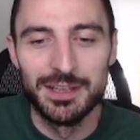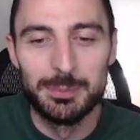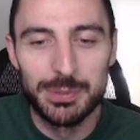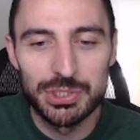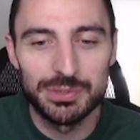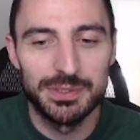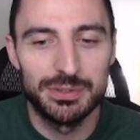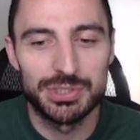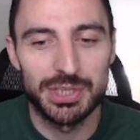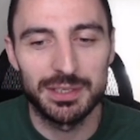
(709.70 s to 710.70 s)
Bishop e2
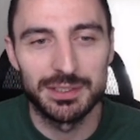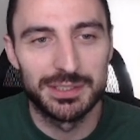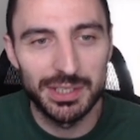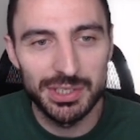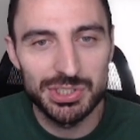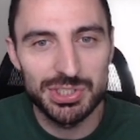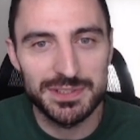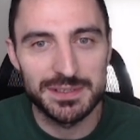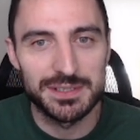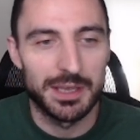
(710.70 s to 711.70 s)
check, king
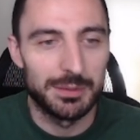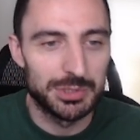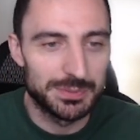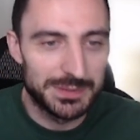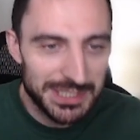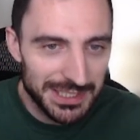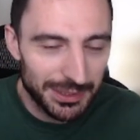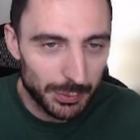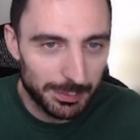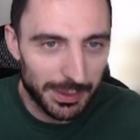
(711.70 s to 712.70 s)
g6, bishop
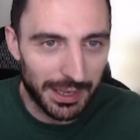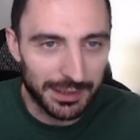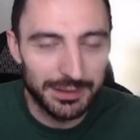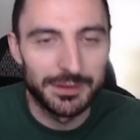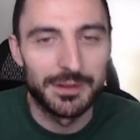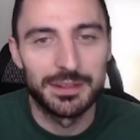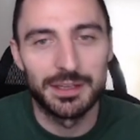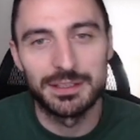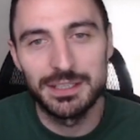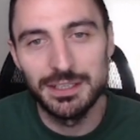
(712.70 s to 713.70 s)
d3 back, then
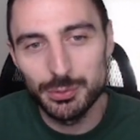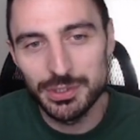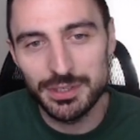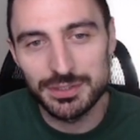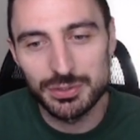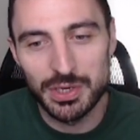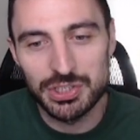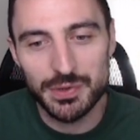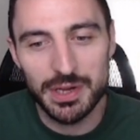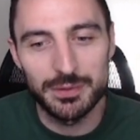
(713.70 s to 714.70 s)
king returns to
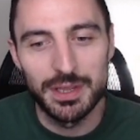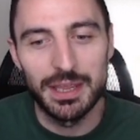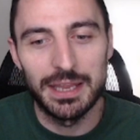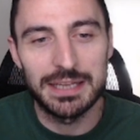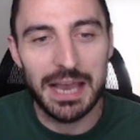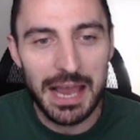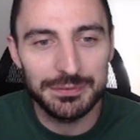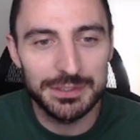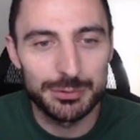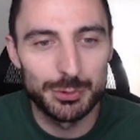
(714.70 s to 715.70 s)
h5, and
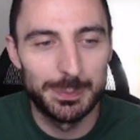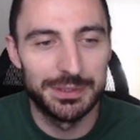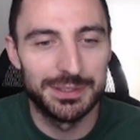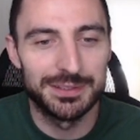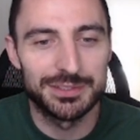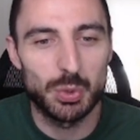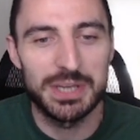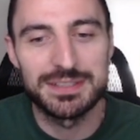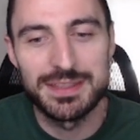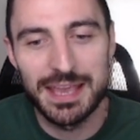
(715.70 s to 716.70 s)
after repeating this twice,
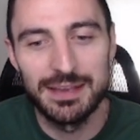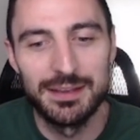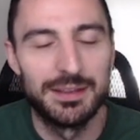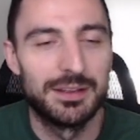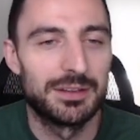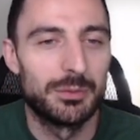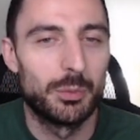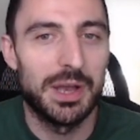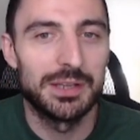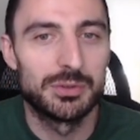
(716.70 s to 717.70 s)
then
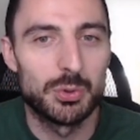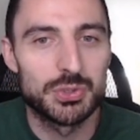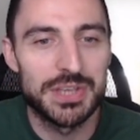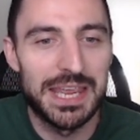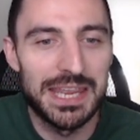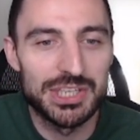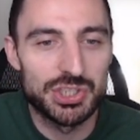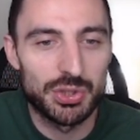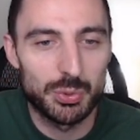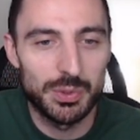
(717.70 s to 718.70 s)
white goes
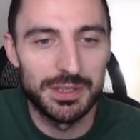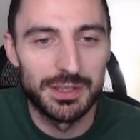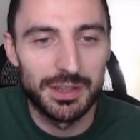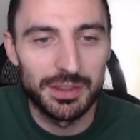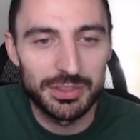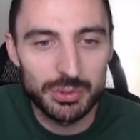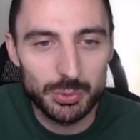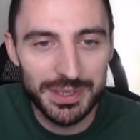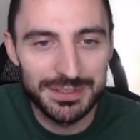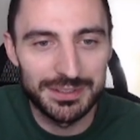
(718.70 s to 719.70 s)
h3,
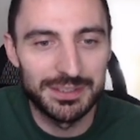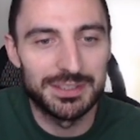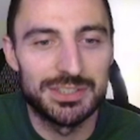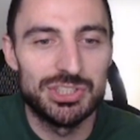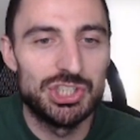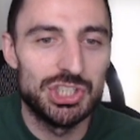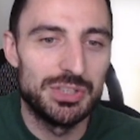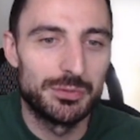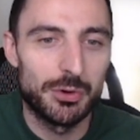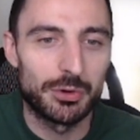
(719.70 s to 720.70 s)
threatening
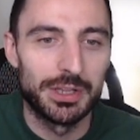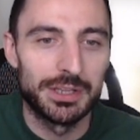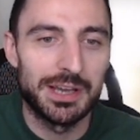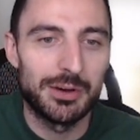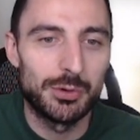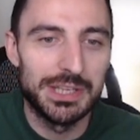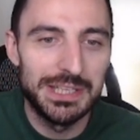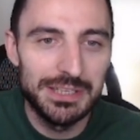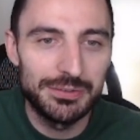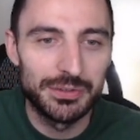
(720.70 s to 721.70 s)
g4. Now,
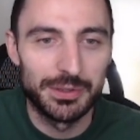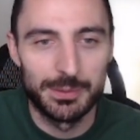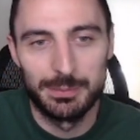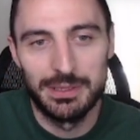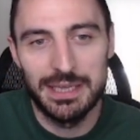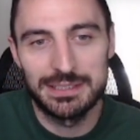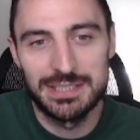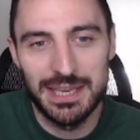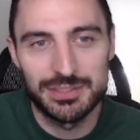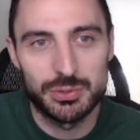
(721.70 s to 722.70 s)
if black
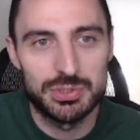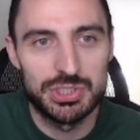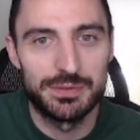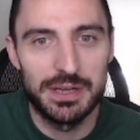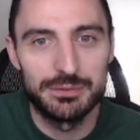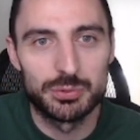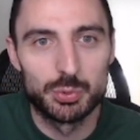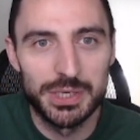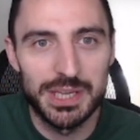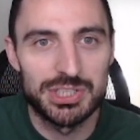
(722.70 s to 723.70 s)
takes on g5,
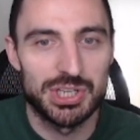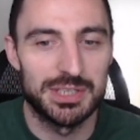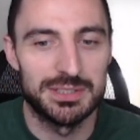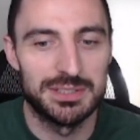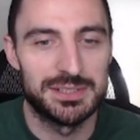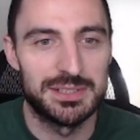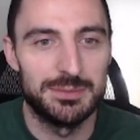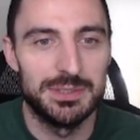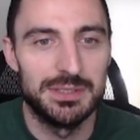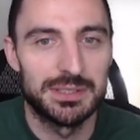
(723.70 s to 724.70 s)
rook h8 is an
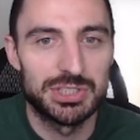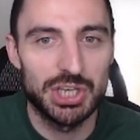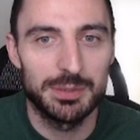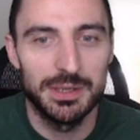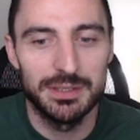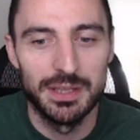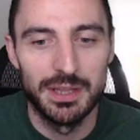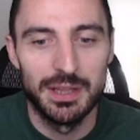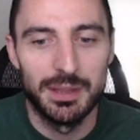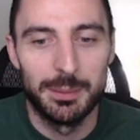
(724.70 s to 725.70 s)
immediate checkmate.
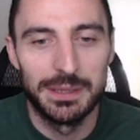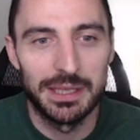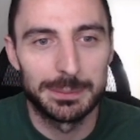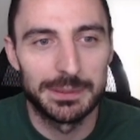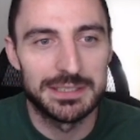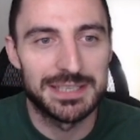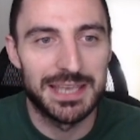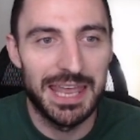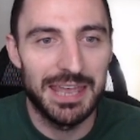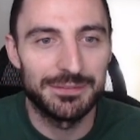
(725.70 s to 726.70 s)
Black plays
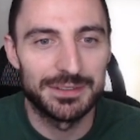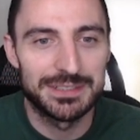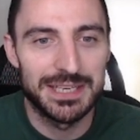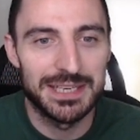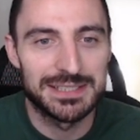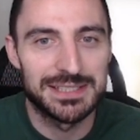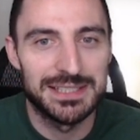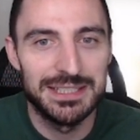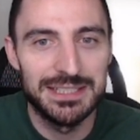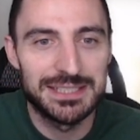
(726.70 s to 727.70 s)
f takes
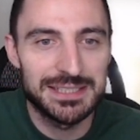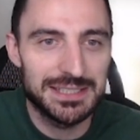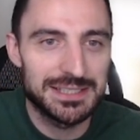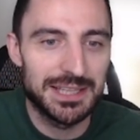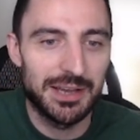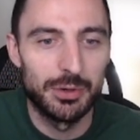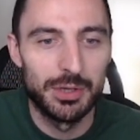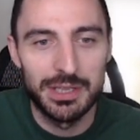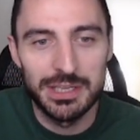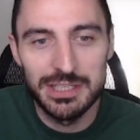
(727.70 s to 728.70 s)
e6 now.
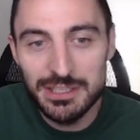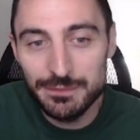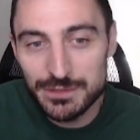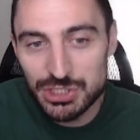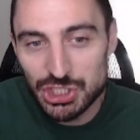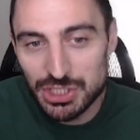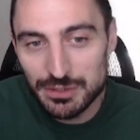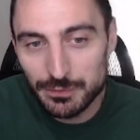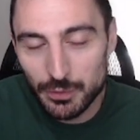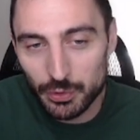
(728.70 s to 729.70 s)
If
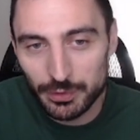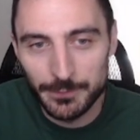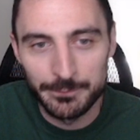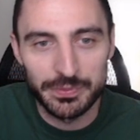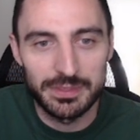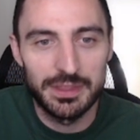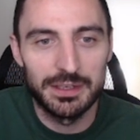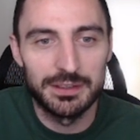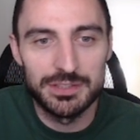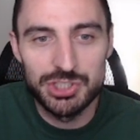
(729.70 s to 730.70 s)
g4,
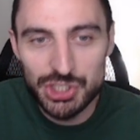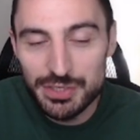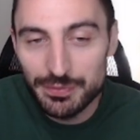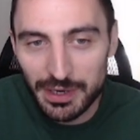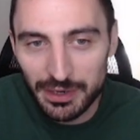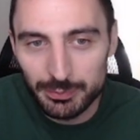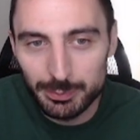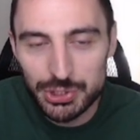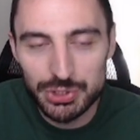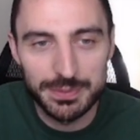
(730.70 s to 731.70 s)
then g5,
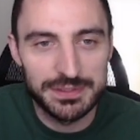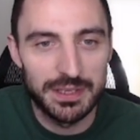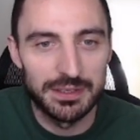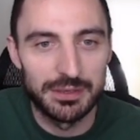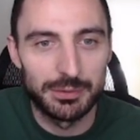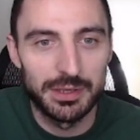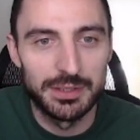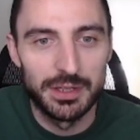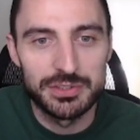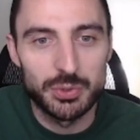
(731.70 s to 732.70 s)
bishop is hanging, right?
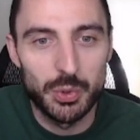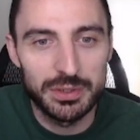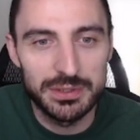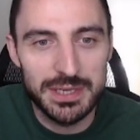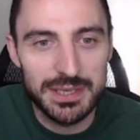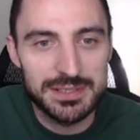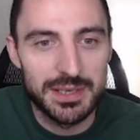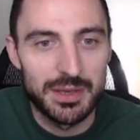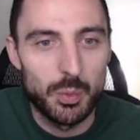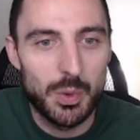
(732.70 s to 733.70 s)
So what does
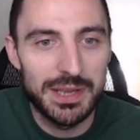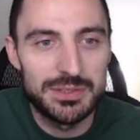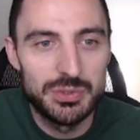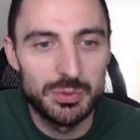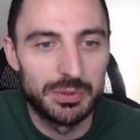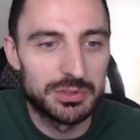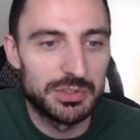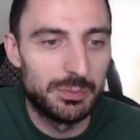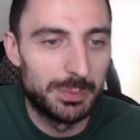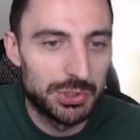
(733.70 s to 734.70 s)
white do? Because
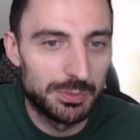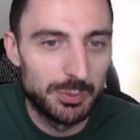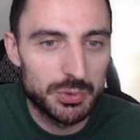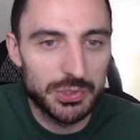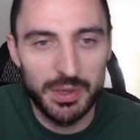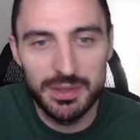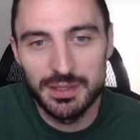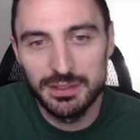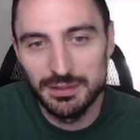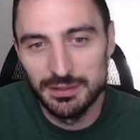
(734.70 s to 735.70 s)
if bishop moves away,
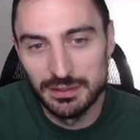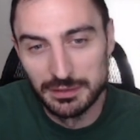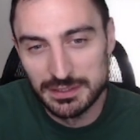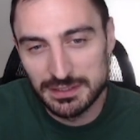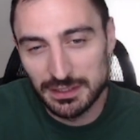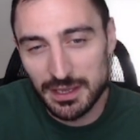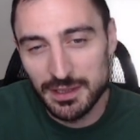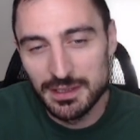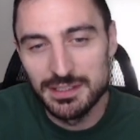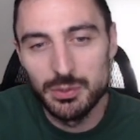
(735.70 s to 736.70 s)
then it's gonna
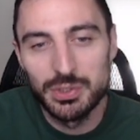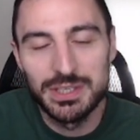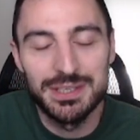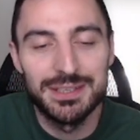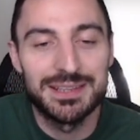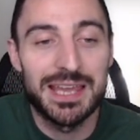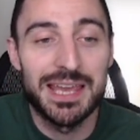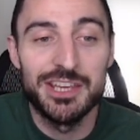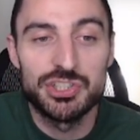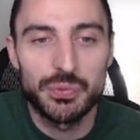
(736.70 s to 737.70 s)
give king the
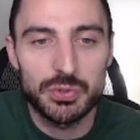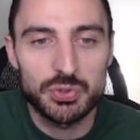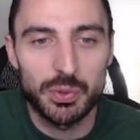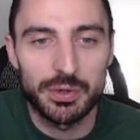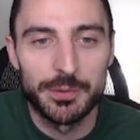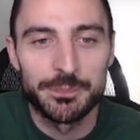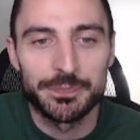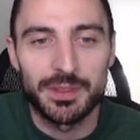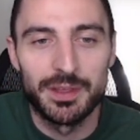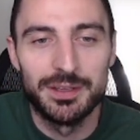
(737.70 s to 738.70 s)
h4 square.
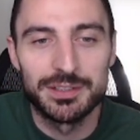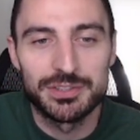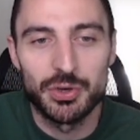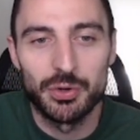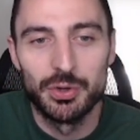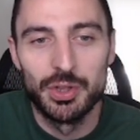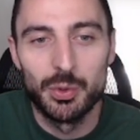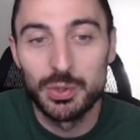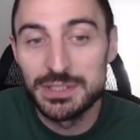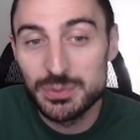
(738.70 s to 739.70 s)
So
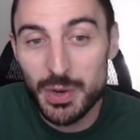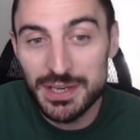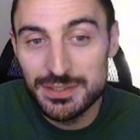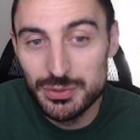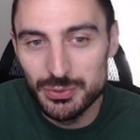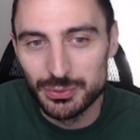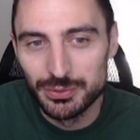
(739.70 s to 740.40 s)
what does white do?